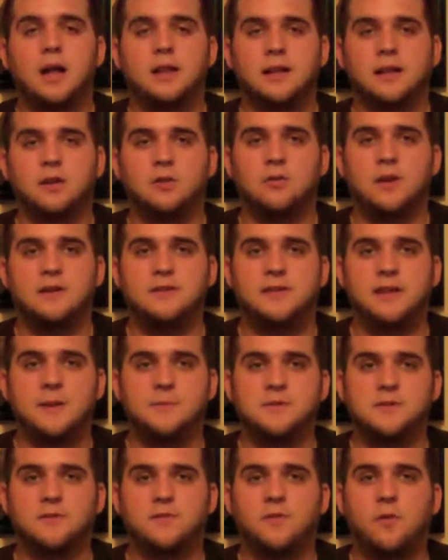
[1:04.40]
A lot of great
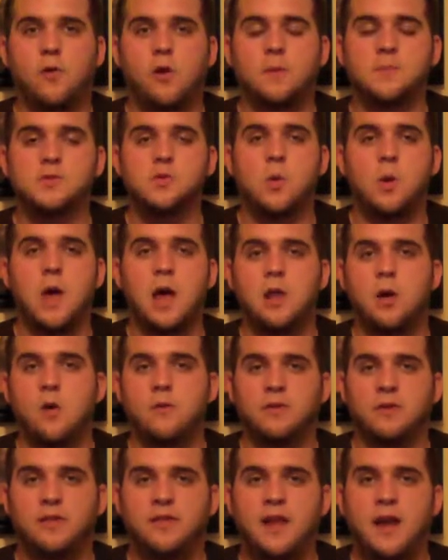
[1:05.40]
tips and forums going on
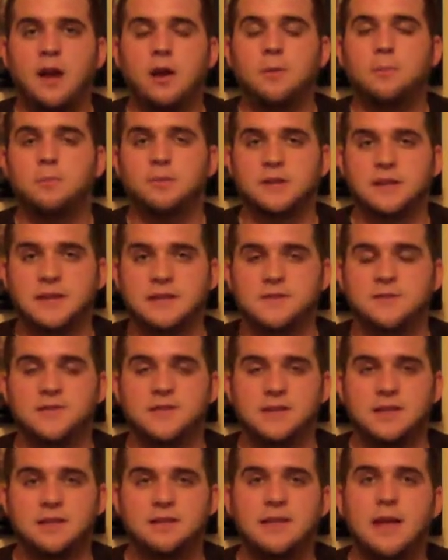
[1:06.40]
over there. Please
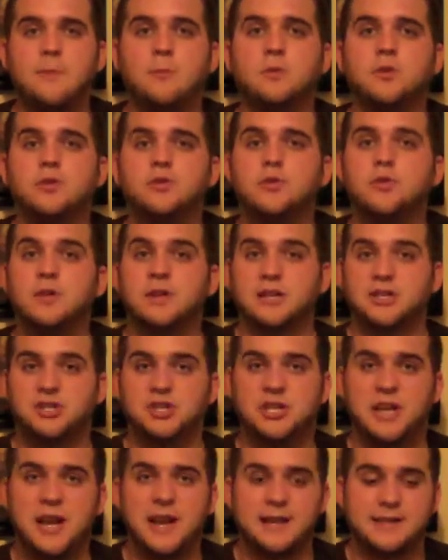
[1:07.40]
visit them when you do get a
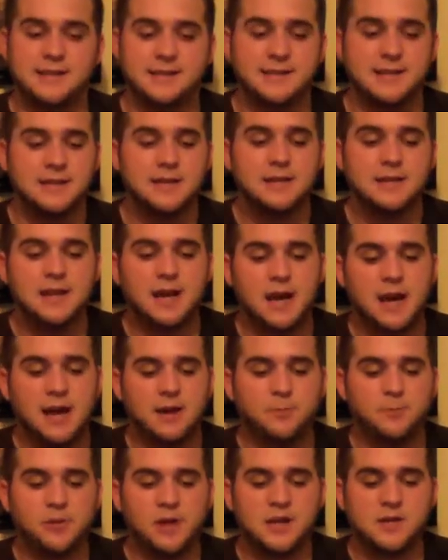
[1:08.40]
chance.
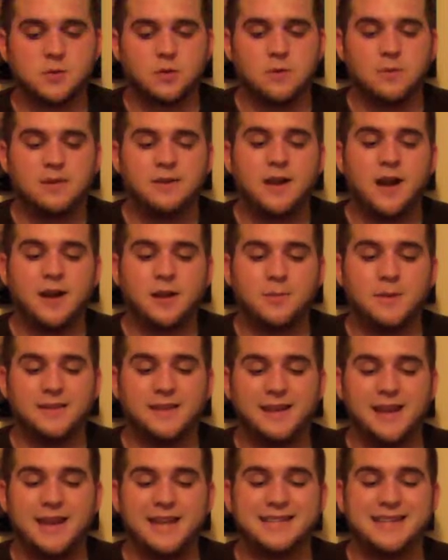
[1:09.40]
Players we're going to be talking
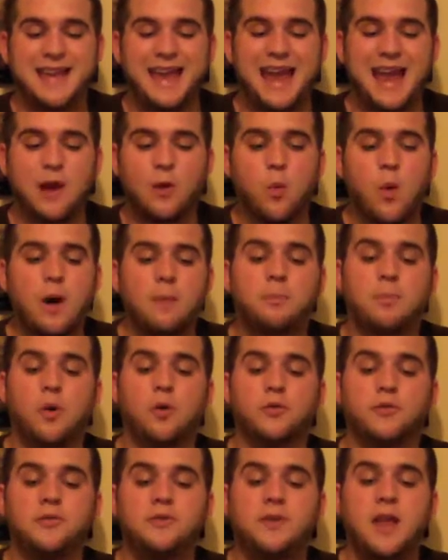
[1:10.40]
about today is Anquan
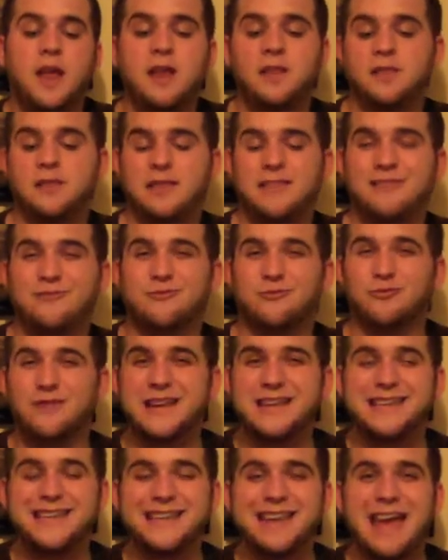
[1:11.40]
Boldin and a
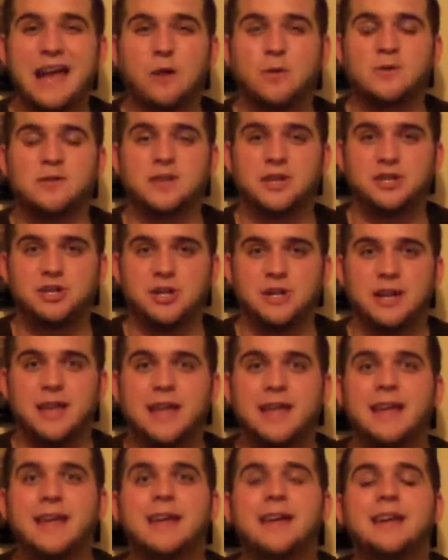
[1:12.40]
recent acquisition,
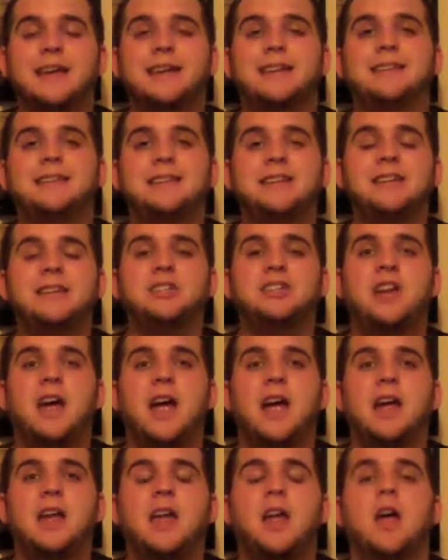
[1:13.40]

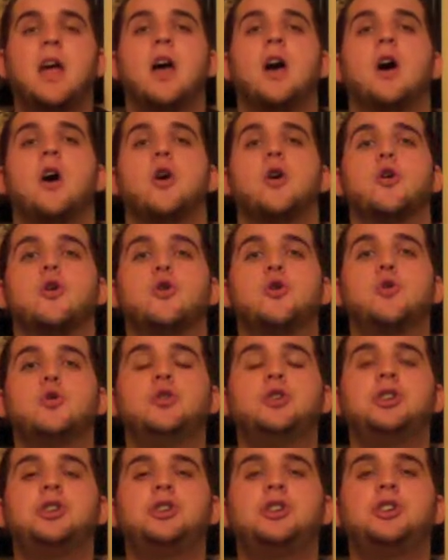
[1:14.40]
TJ
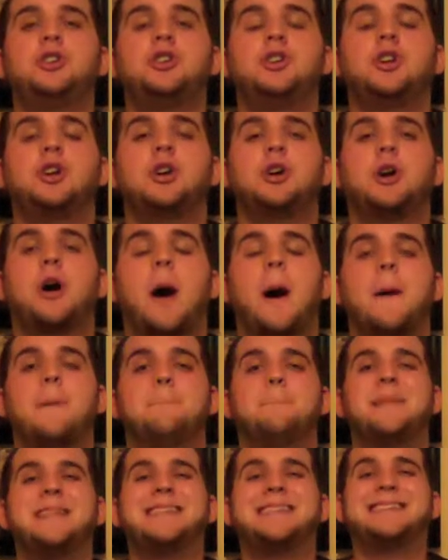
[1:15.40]

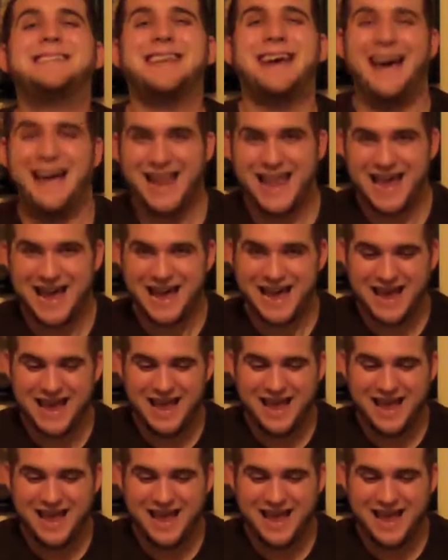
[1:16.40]
Houshmandzadeh.